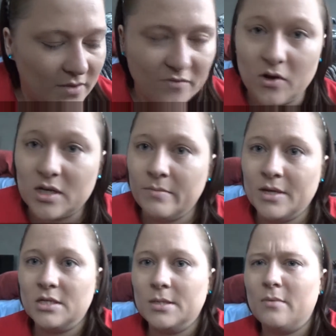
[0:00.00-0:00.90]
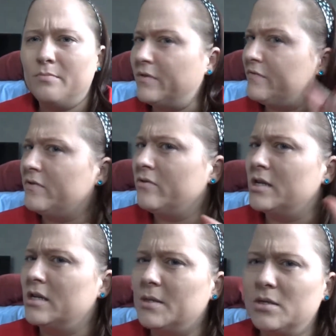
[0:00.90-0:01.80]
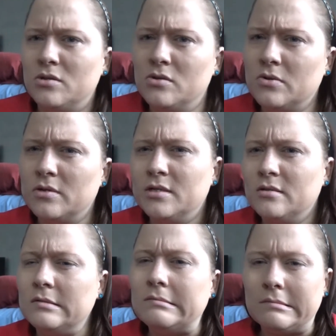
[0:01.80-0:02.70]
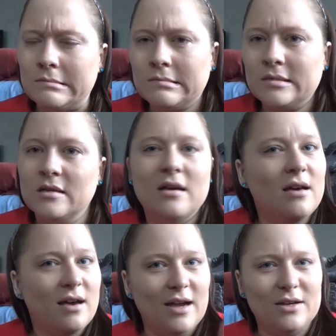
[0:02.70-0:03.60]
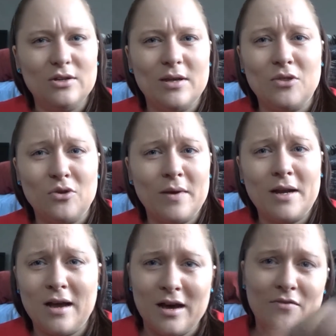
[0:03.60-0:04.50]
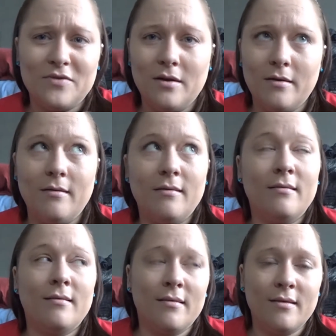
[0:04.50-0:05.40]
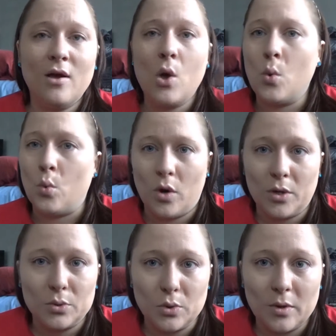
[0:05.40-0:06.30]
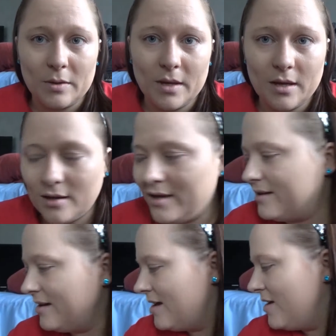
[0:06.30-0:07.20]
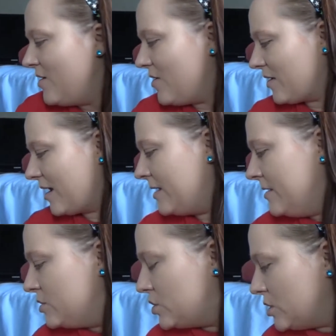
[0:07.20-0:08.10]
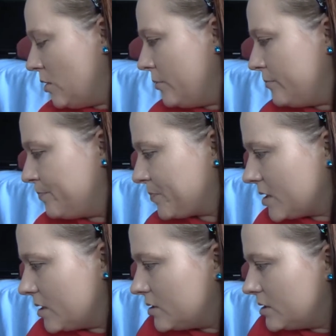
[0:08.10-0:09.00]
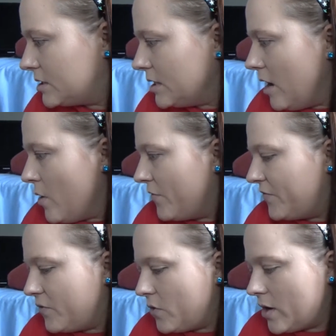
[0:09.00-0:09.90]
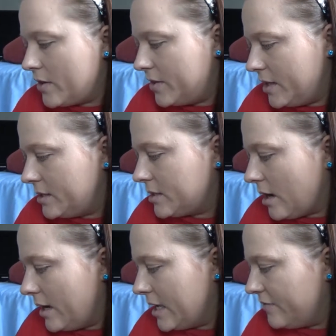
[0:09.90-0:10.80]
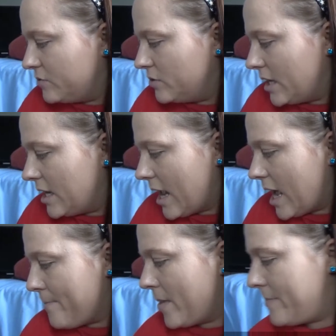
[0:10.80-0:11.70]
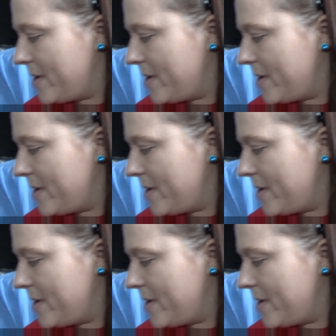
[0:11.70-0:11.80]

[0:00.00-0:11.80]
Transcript: Forgot to mention that before in another tutorial, until I thought about it after. What is wrong with me? Okay, so to start for this, I have to get out my